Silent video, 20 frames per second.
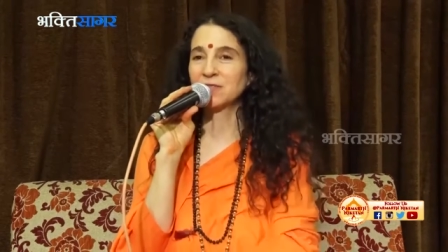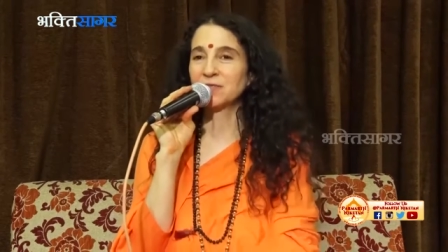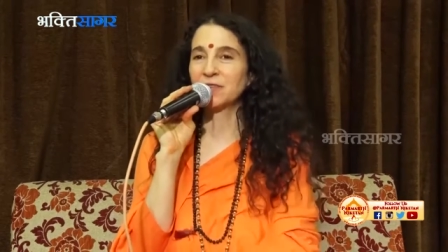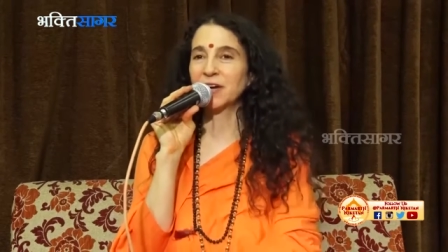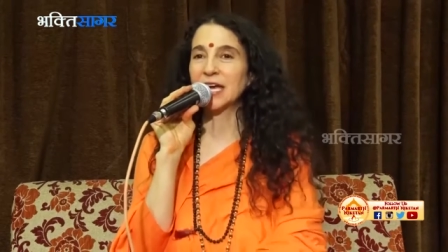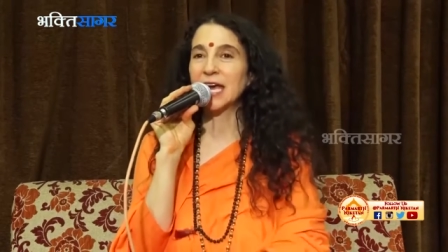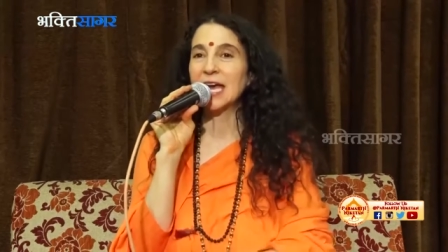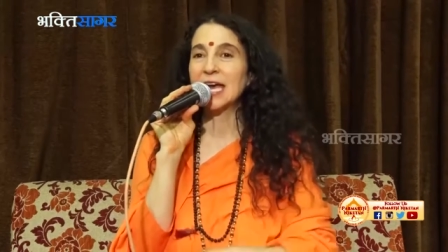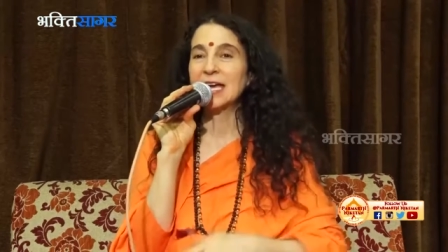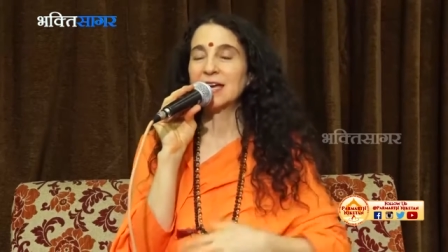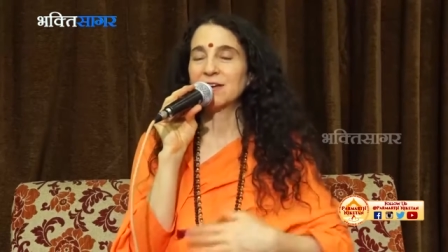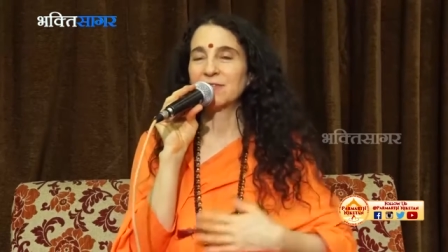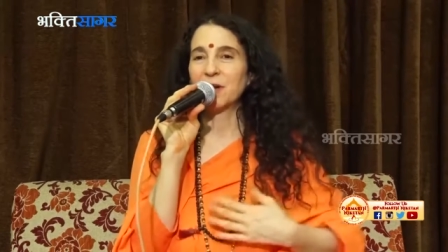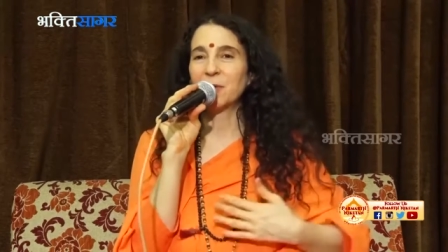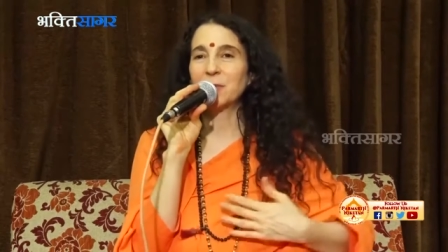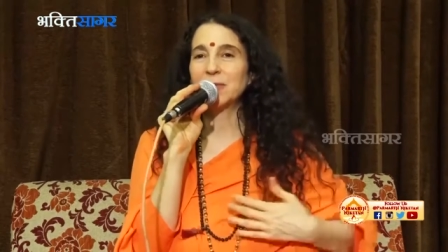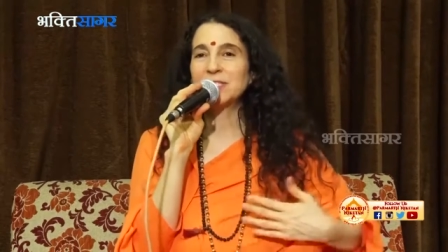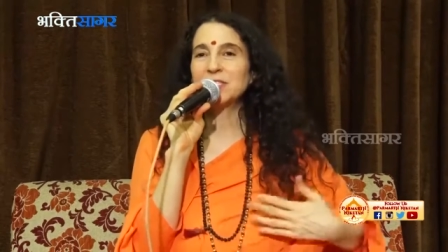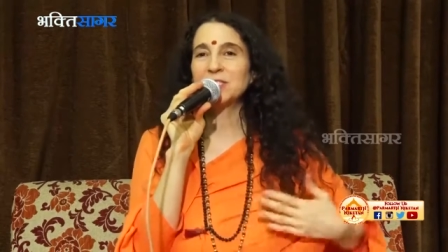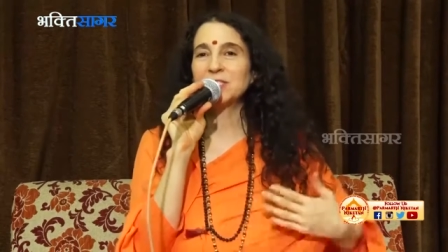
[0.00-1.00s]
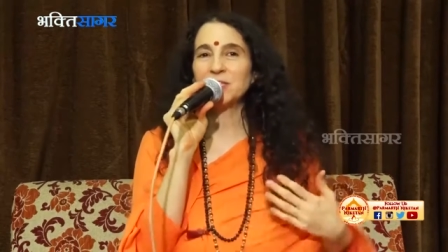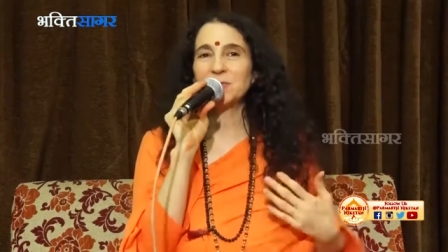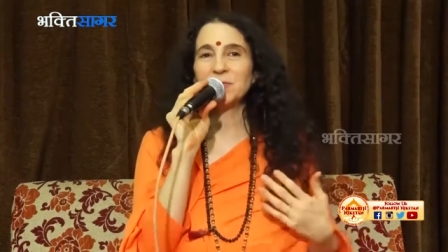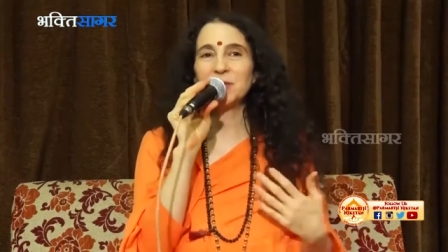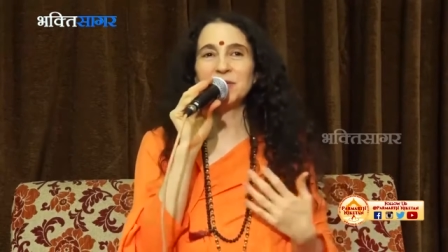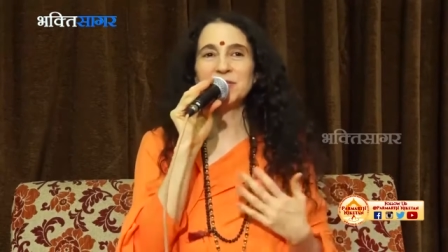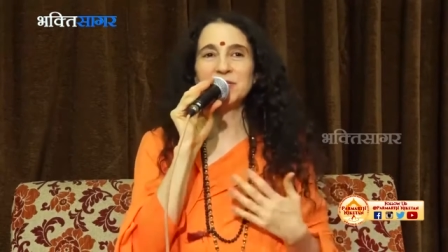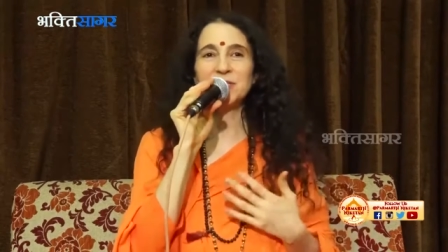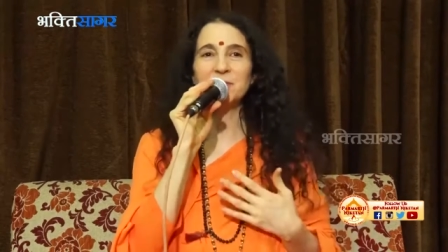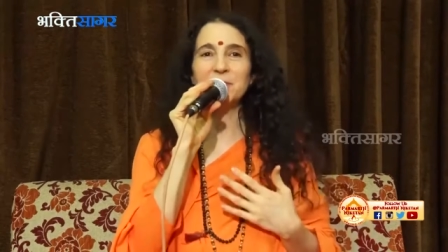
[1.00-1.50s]
If I if I wasn't
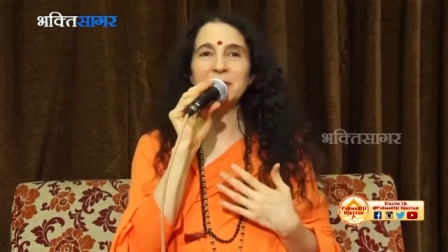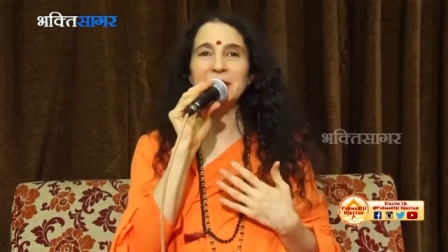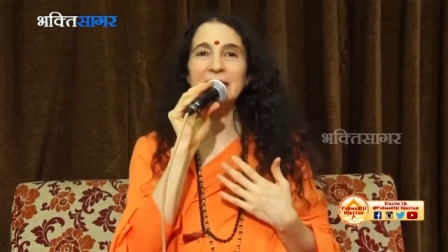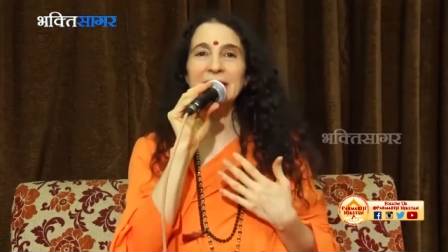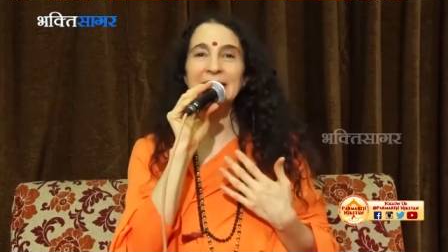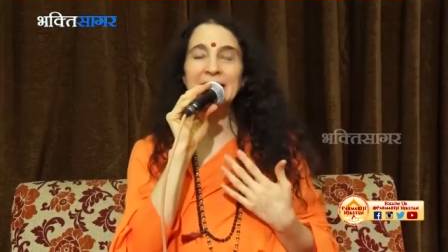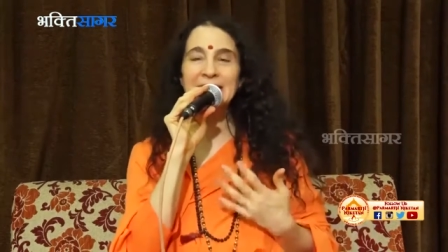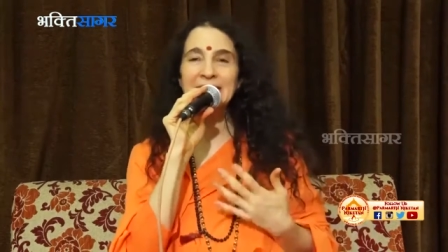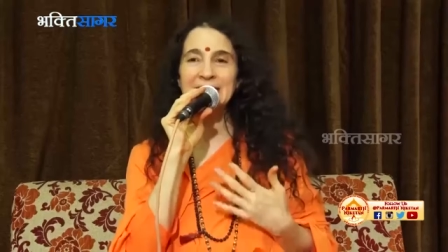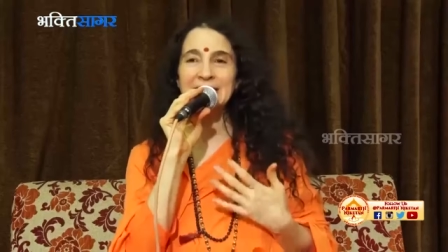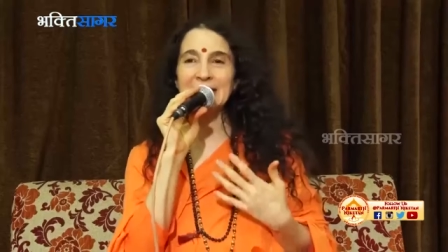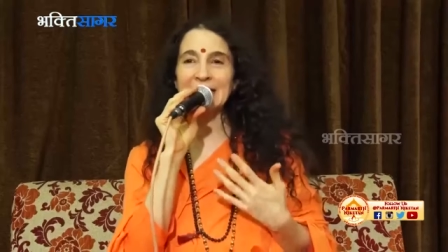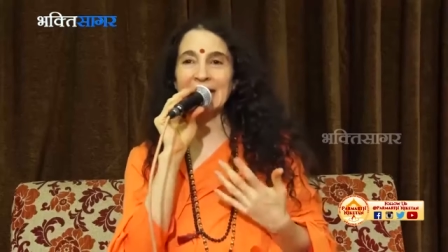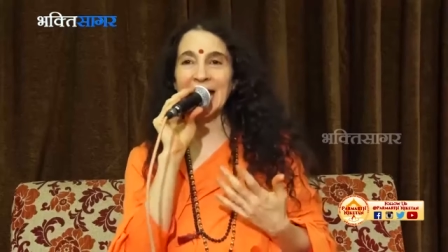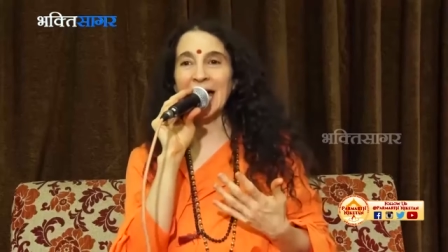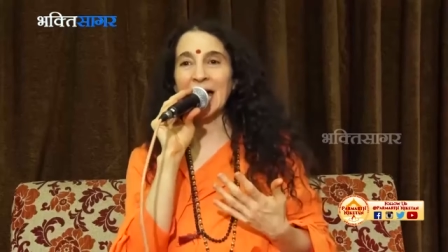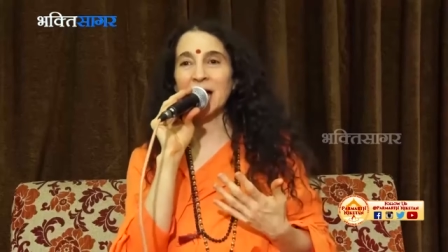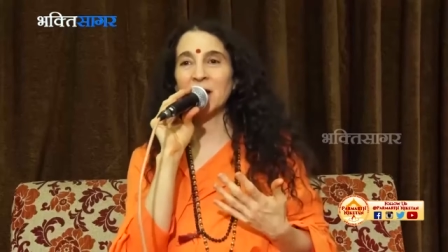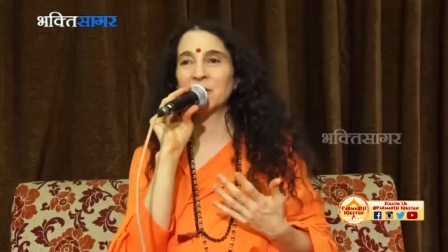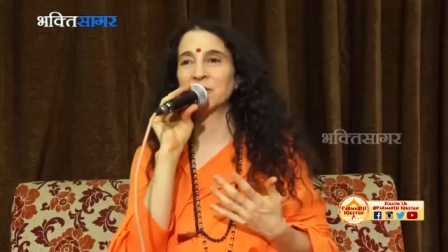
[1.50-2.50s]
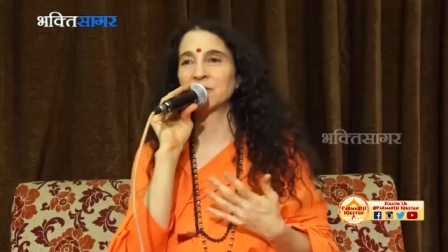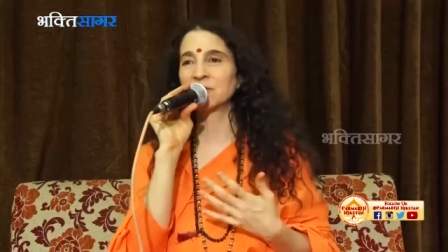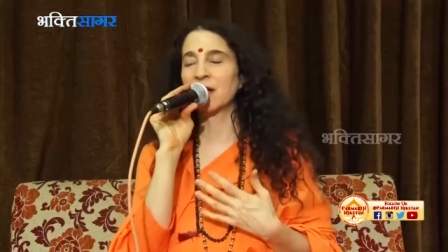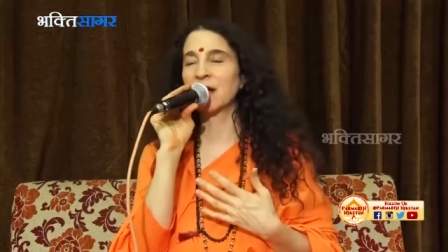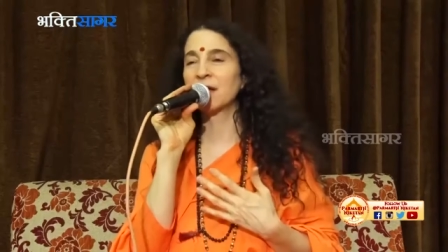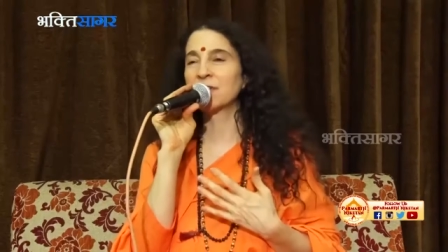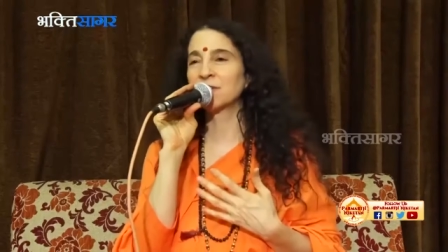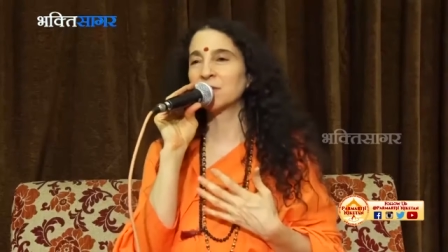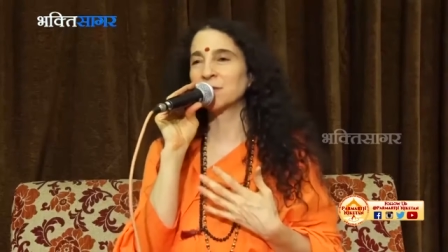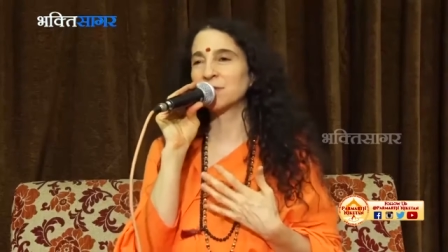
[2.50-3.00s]
supposed to be in India now and
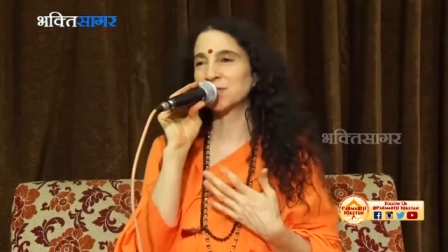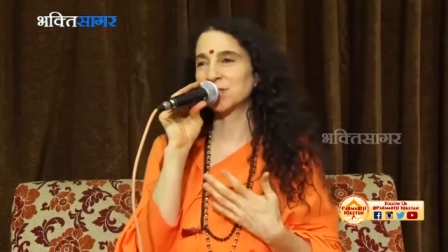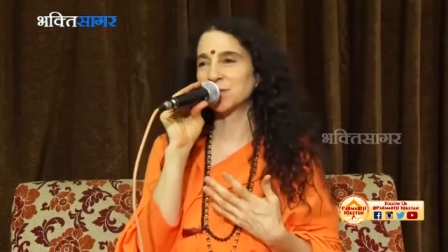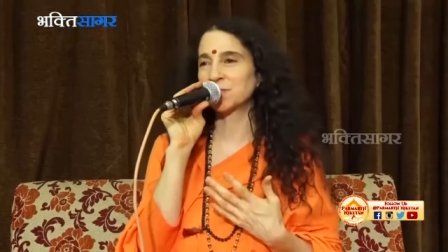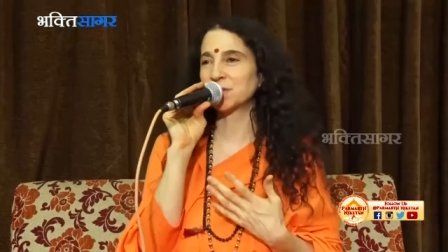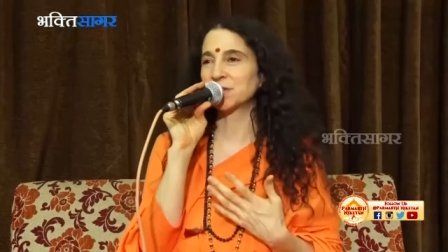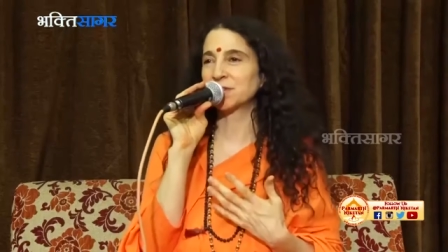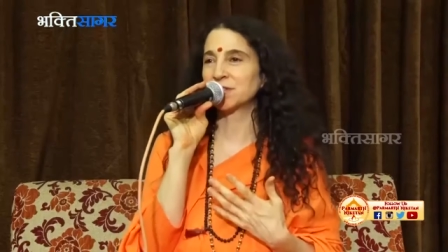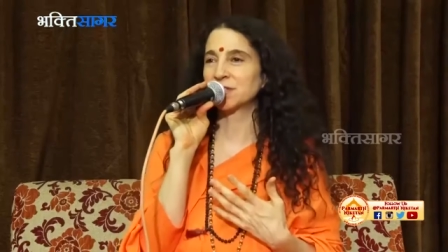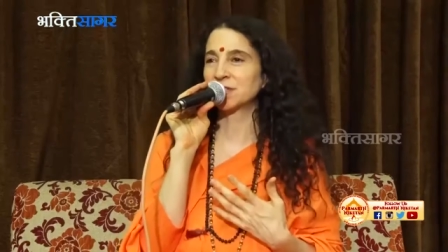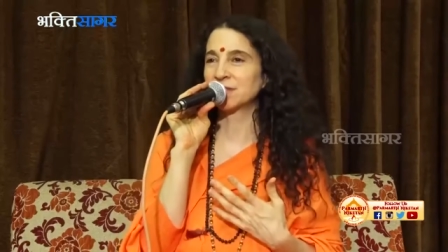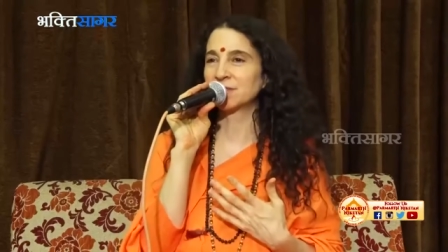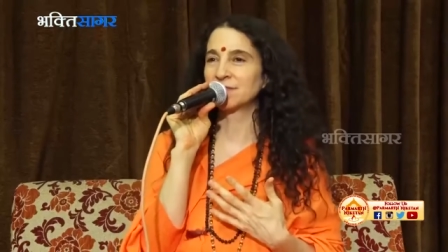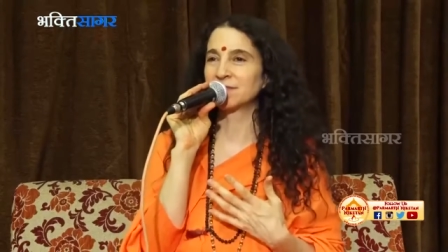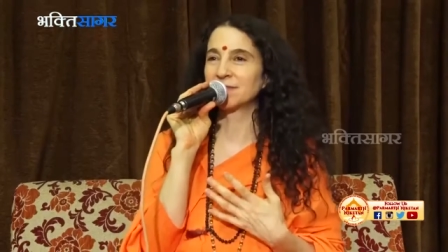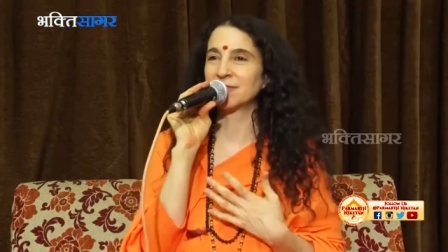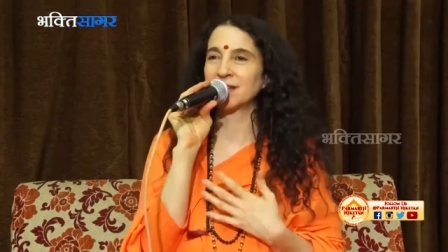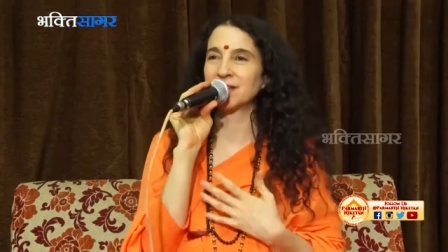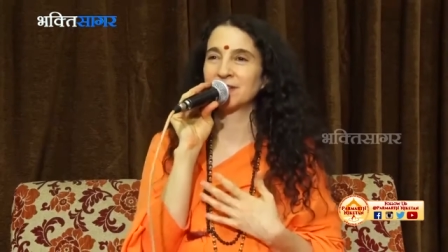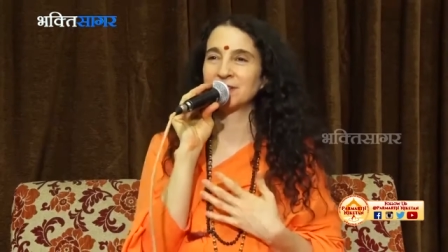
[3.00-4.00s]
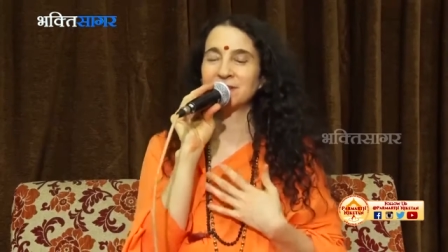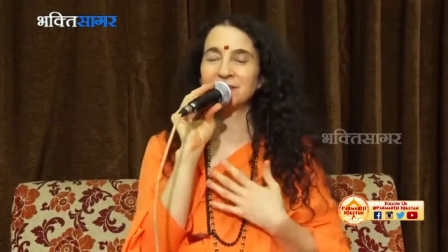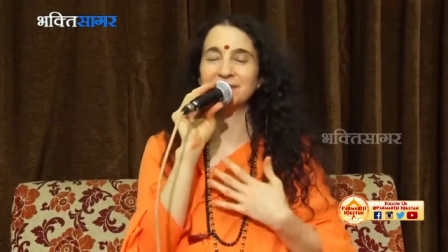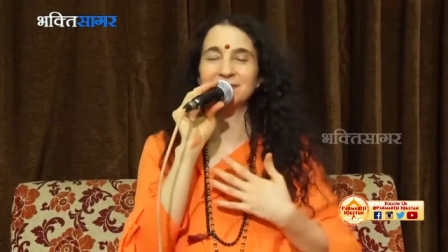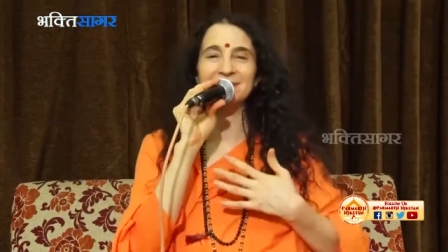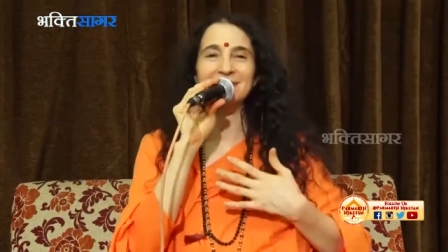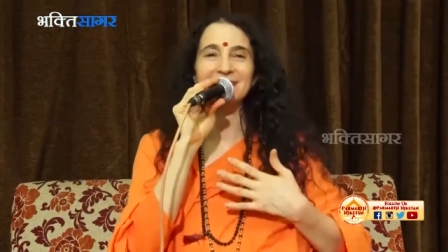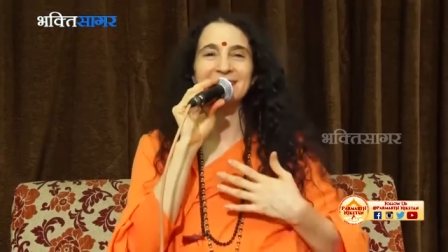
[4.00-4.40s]
rather I was supposed to, you know,